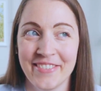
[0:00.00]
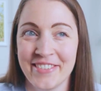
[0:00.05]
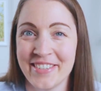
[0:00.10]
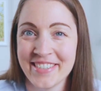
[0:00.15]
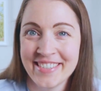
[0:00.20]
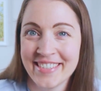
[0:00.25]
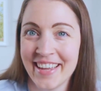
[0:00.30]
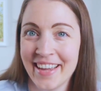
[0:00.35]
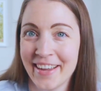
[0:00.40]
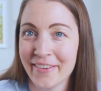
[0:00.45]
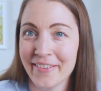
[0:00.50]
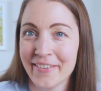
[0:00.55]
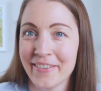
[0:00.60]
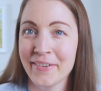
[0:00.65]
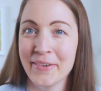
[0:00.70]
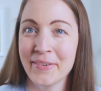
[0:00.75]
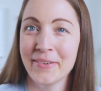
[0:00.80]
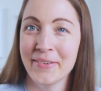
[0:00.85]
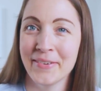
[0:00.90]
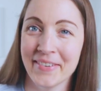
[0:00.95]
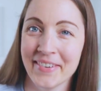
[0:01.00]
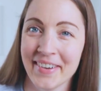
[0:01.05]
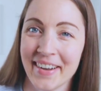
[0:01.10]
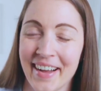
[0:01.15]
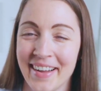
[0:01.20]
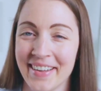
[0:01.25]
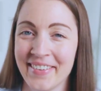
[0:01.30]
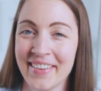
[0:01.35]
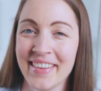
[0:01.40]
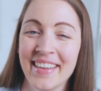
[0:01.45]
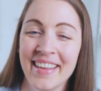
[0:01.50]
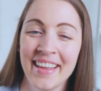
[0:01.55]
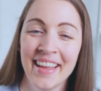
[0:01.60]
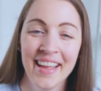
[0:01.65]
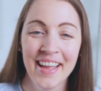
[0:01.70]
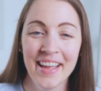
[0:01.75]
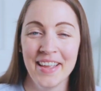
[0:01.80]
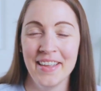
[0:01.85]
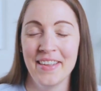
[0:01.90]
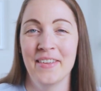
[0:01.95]
just like, ooh,
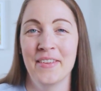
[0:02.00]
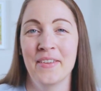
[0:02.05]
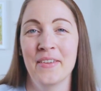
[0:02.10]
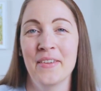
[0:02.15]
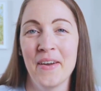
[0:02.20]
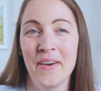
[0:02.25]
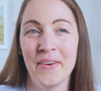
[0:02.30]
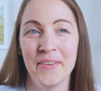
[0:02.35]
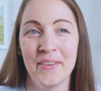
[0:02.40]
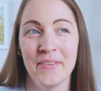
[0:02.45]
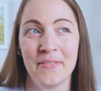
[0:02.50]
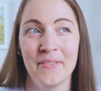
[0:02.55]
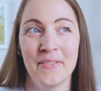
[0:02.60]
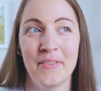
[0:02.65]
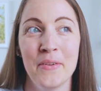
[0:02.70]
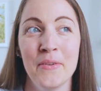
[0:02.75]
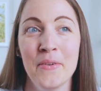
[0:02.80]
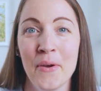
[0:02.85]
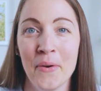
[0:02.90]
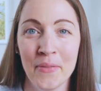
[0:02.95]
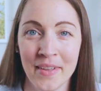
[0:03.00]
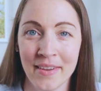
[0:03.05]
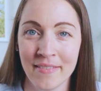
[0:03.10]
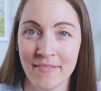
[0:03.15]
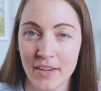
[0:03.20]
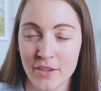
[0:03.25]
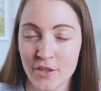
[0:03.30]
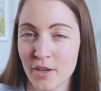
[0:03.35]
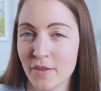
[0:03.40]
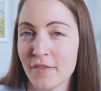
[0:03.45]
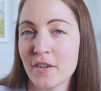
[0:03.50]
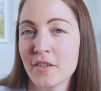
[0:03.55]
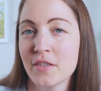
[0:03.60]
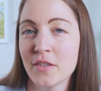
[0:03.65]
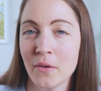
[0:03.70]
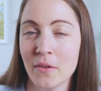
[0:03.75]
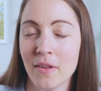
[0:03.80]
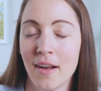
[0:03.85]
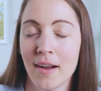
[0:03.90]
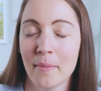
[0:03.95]
you know the adventure for
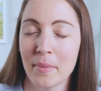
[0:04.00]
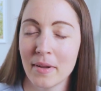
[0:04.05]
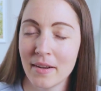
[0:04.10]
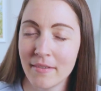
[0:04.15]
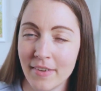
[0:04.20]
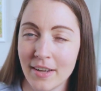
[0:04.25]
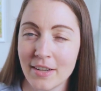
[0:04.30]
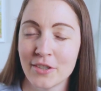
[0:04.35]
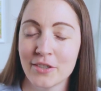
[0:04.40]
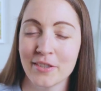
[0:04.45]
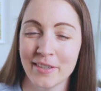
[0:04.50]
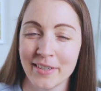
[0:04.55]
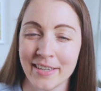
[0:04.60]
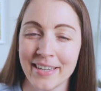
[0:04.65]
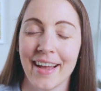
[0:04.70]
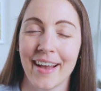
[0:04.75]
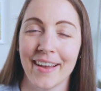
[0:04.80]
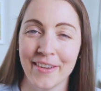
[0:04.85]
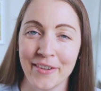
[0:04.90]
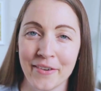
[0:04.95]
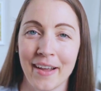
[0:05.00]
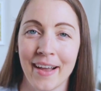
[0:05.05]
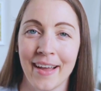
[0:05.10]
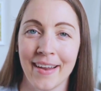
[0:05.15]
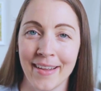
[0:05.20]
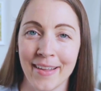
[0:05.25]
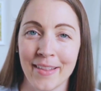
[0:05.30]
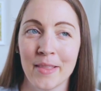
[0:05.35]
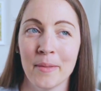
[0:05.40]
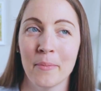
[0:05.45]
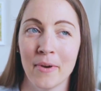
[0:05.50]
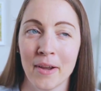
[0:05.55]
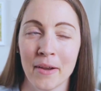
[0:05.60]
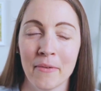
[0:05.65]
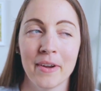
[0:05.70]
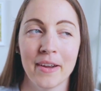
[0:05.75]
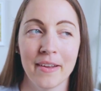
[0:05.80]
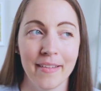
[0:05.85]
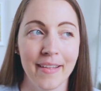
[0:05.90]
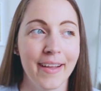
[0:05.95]
so long, but eventually, yeah, you kind of hit the
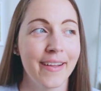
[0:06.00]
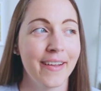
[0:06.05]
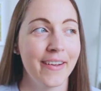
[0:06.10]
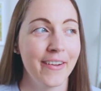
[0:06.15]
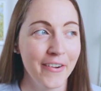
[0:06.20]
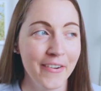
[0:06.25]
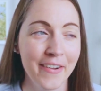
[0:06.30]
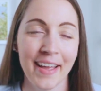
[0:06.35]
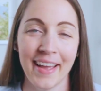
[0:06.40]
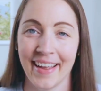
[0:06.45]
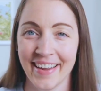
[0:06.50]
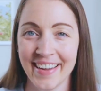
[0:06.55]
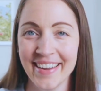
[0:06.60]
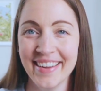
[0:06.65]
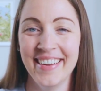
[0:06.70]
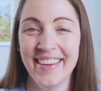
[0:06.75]
point where you're like, okay.